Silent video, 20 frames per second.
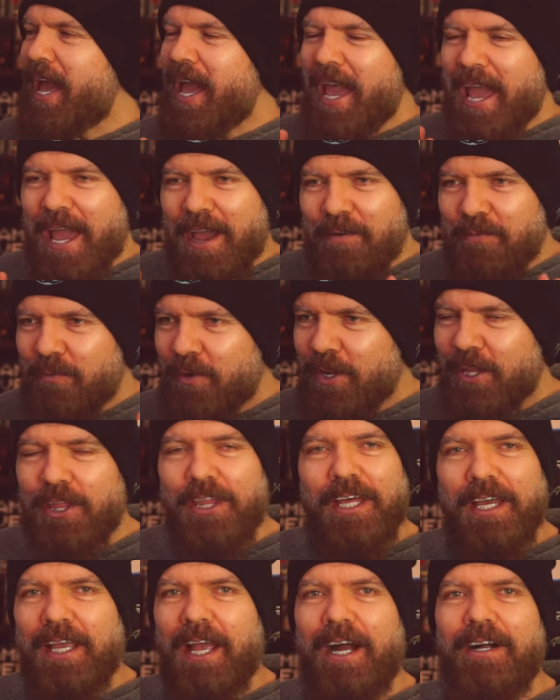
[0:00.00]

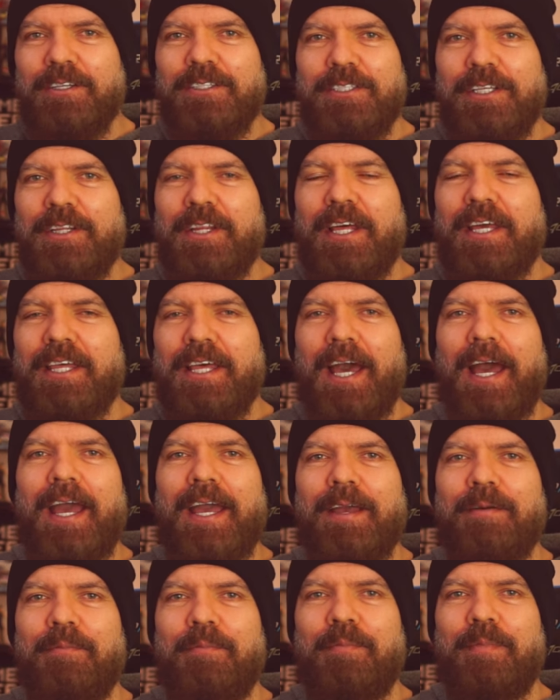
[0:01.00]
everything else in the
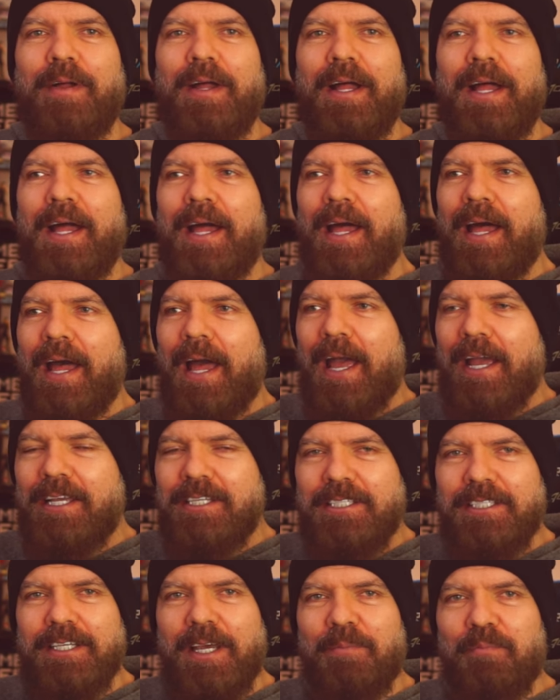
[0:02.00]
game,
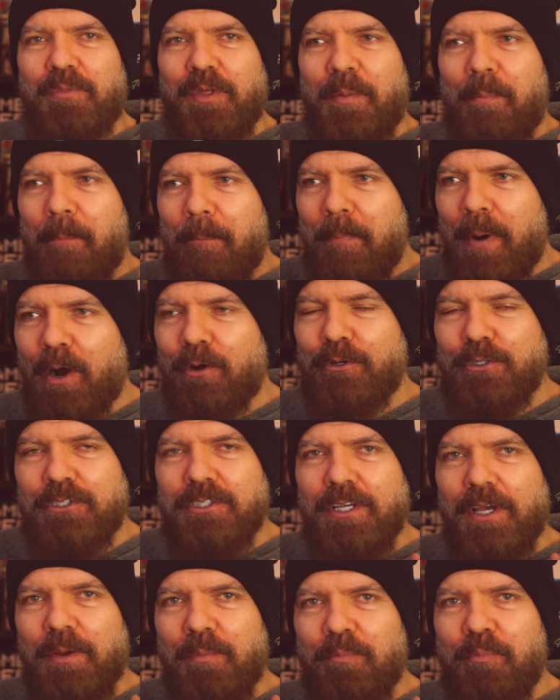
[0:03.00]
except the most
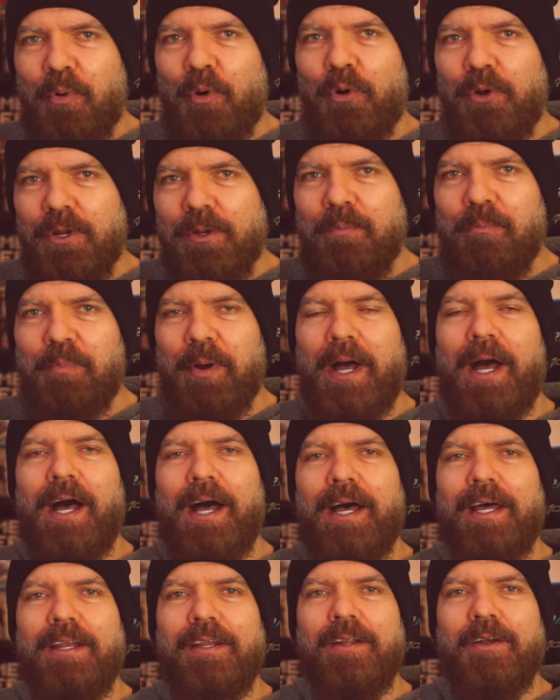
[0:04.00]
important
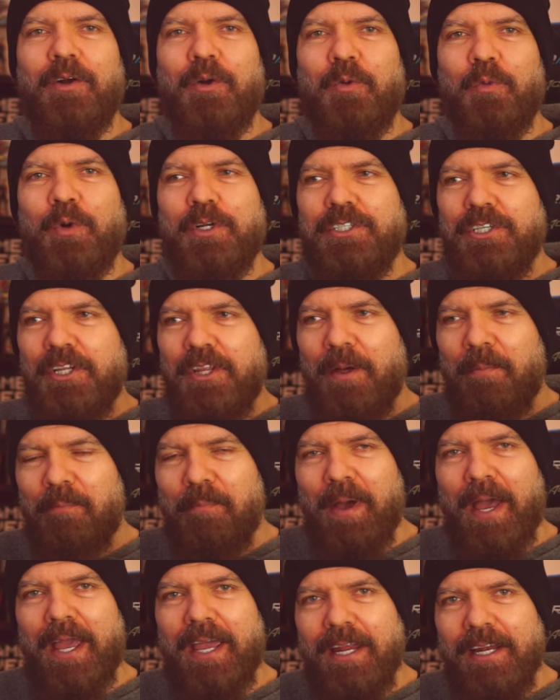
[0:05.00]
part, which are the
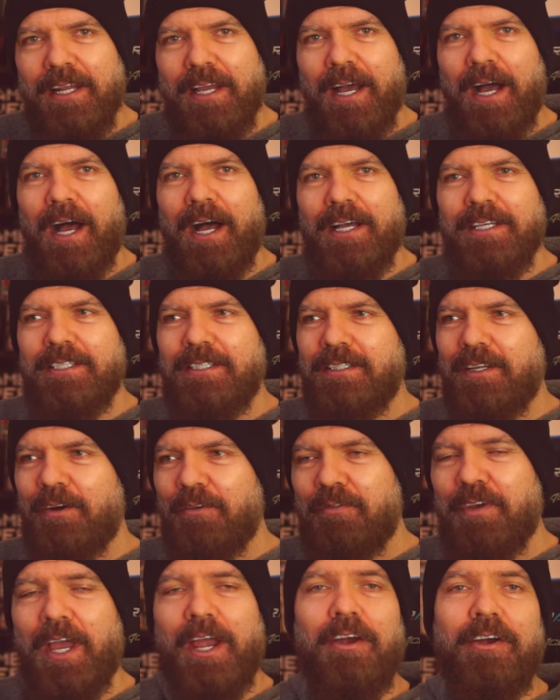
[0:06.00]
main cast of
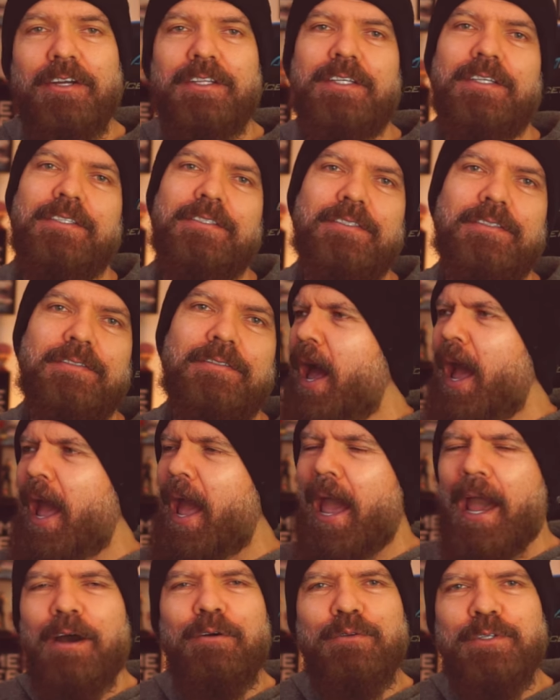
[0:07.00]
characters.
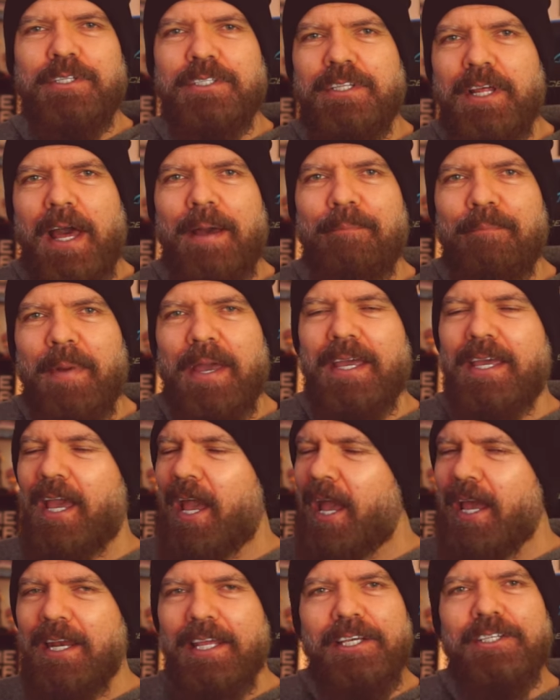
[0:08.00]
How does that make
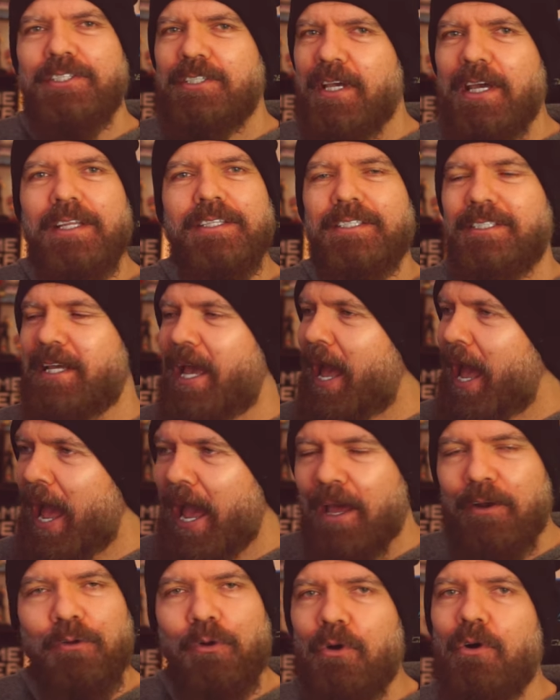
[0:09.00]
any sense
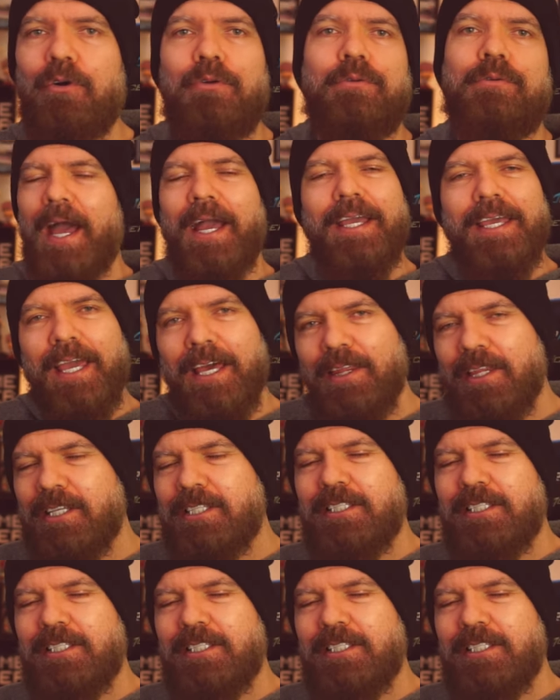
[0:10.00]
at all? Again, this